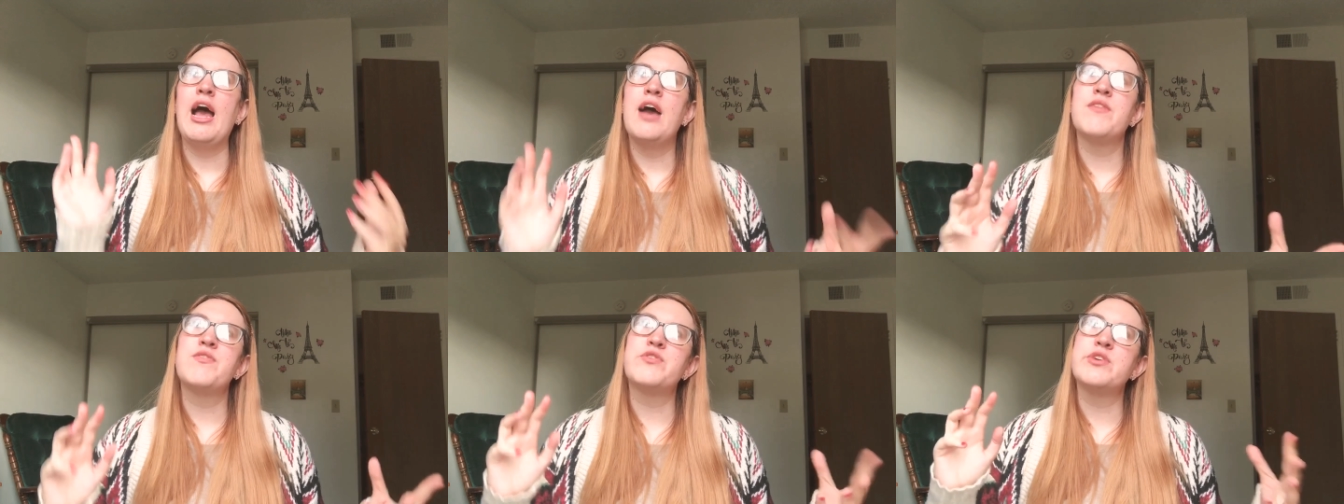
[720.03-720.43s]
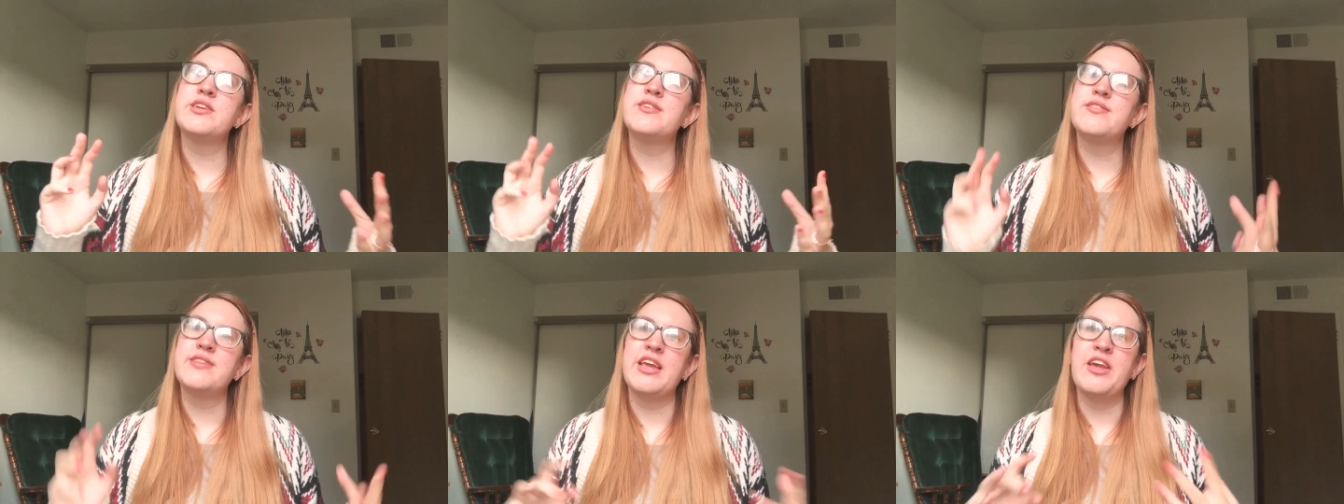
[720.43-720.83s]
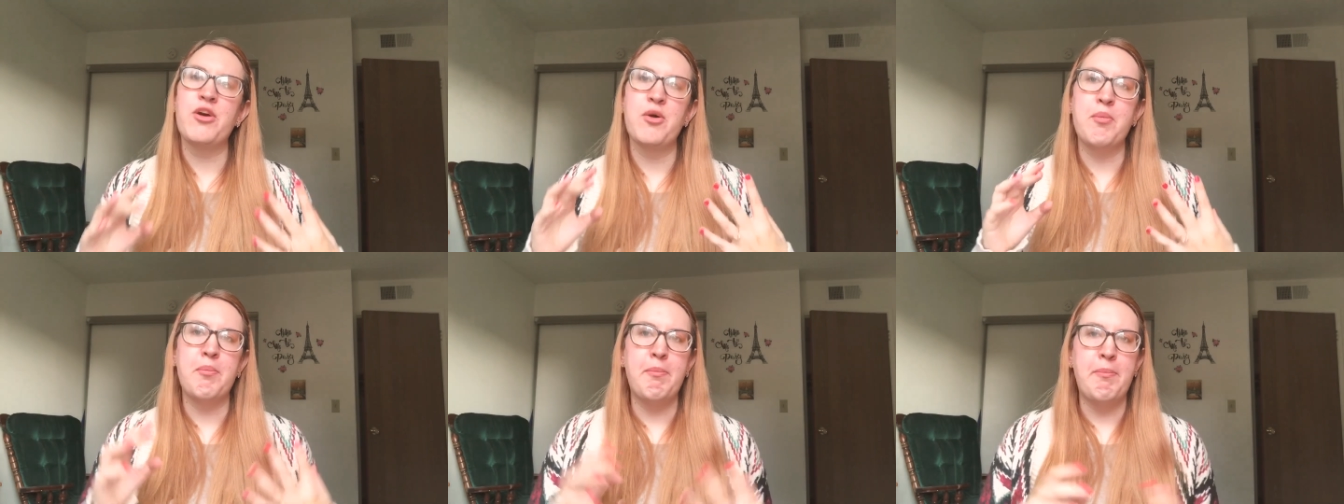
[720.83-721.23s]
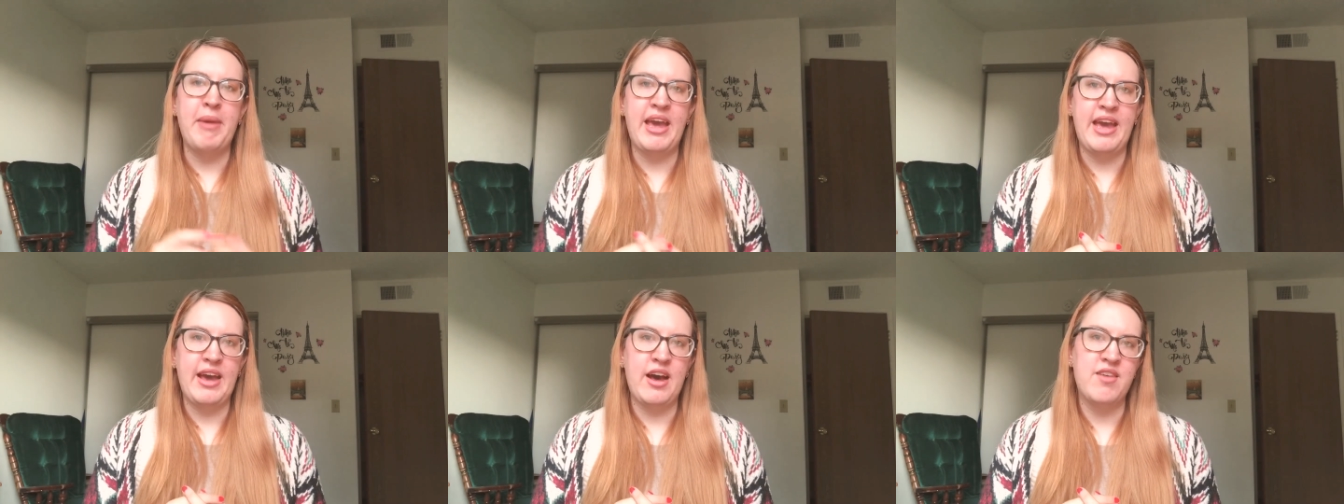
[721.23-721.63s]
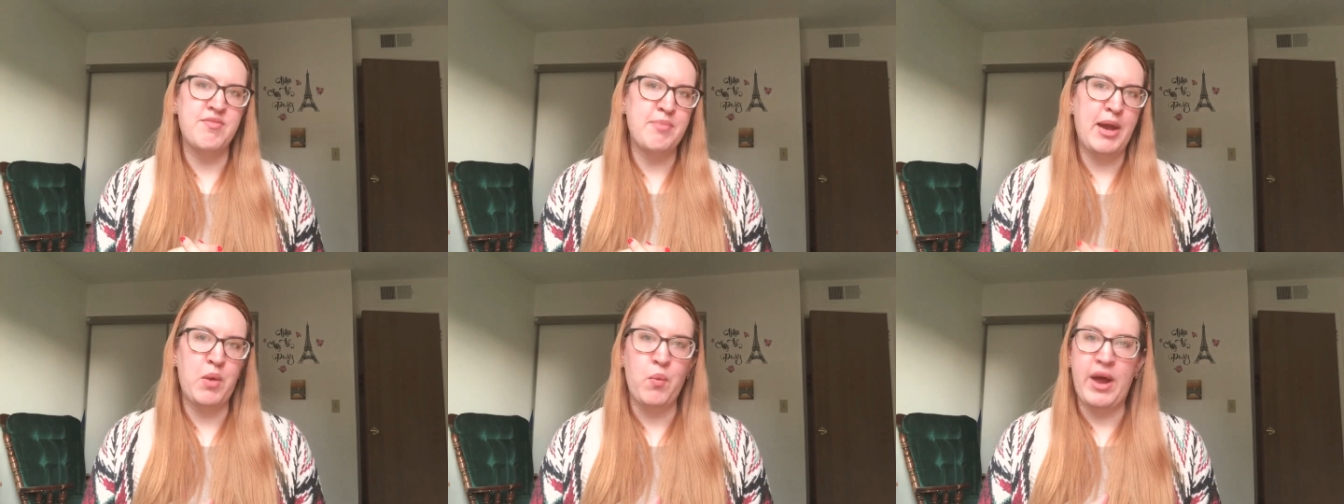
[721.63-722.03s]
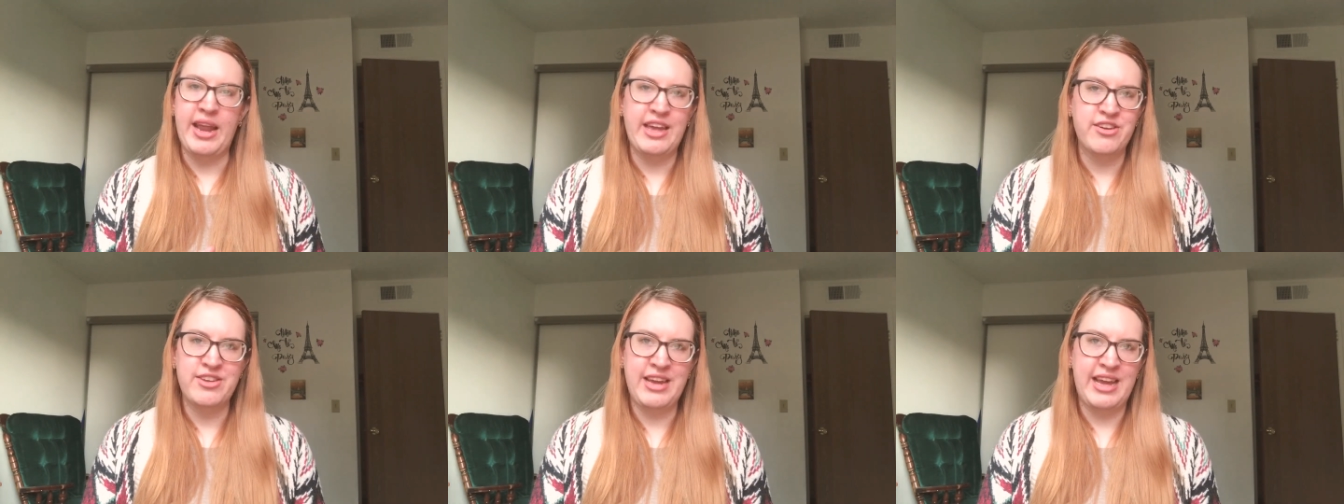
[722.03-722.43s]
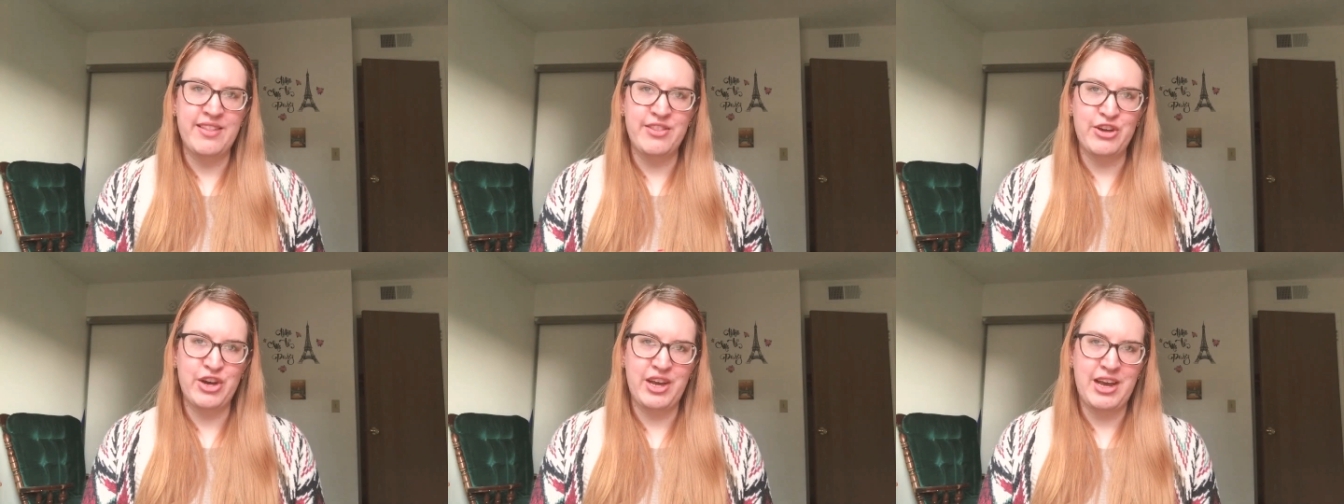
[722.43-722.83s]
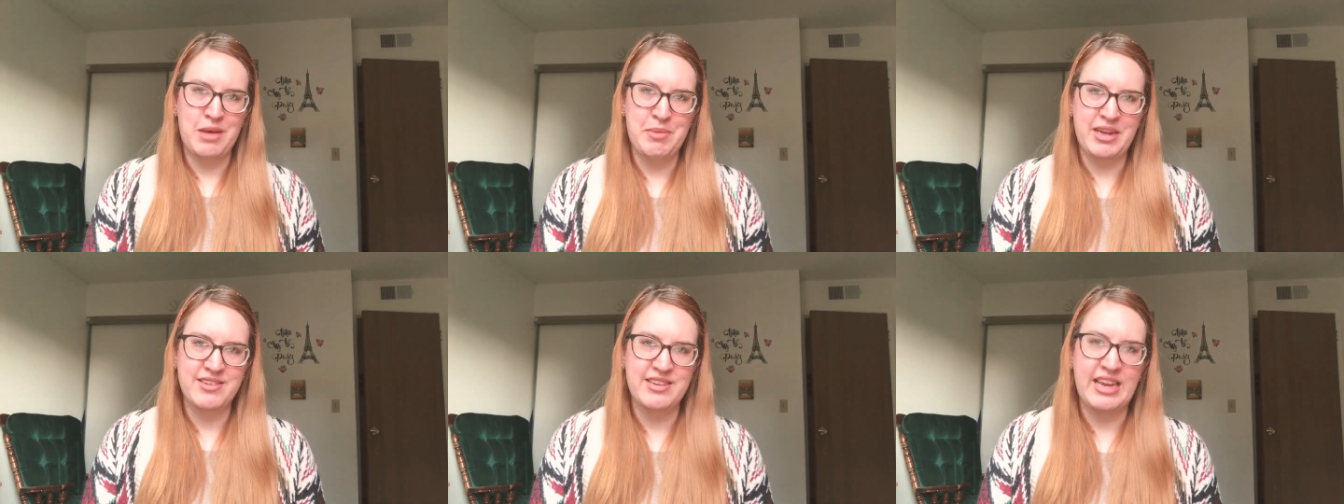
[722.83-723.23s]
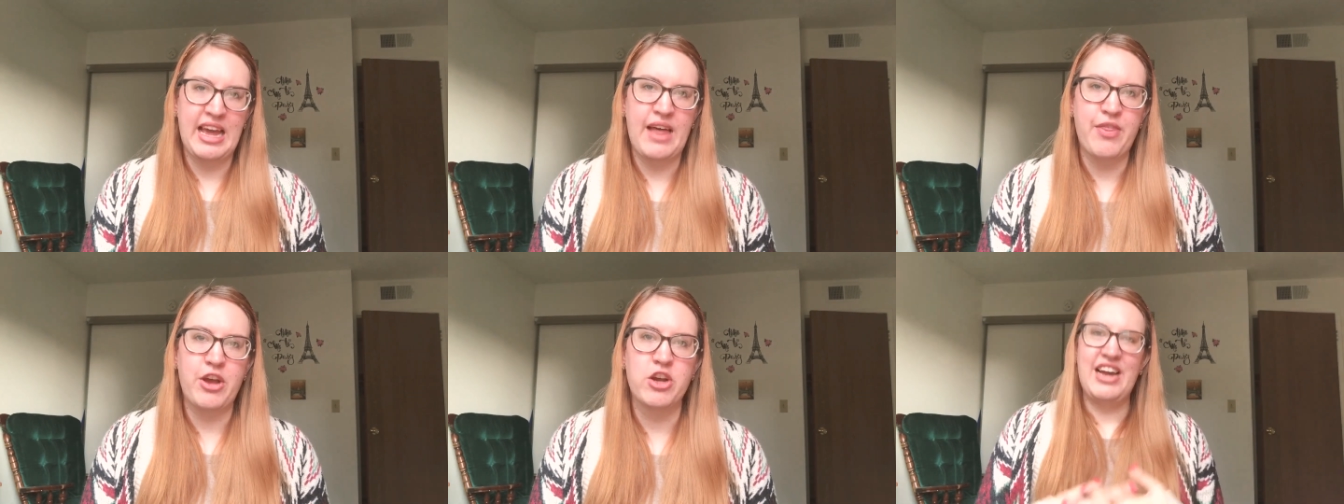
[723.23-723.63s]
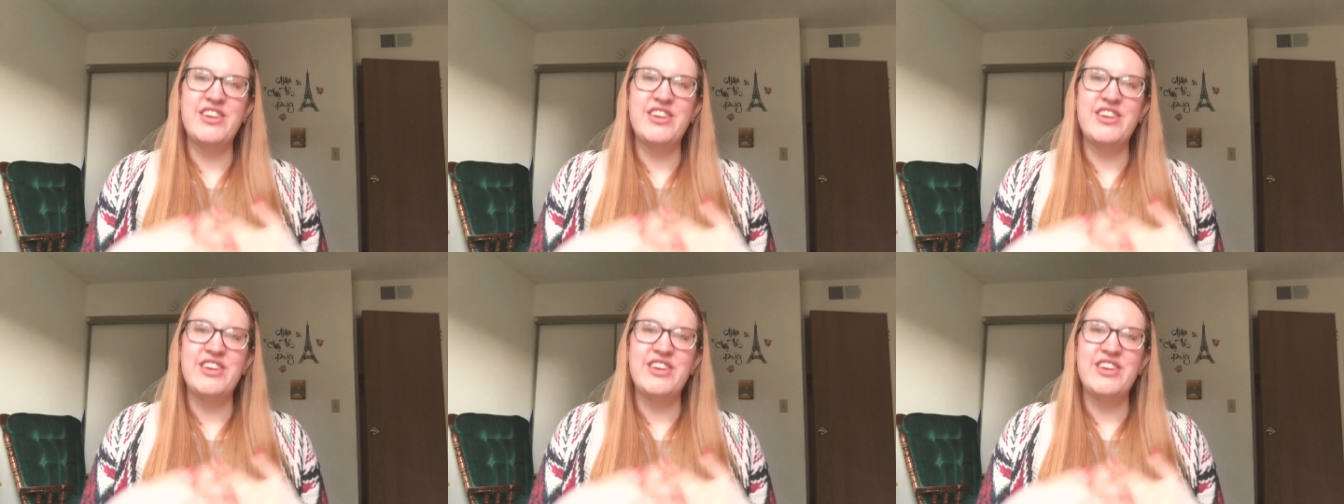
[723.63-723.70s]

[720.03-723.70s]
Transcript: every single bit of my wedding day look coming together.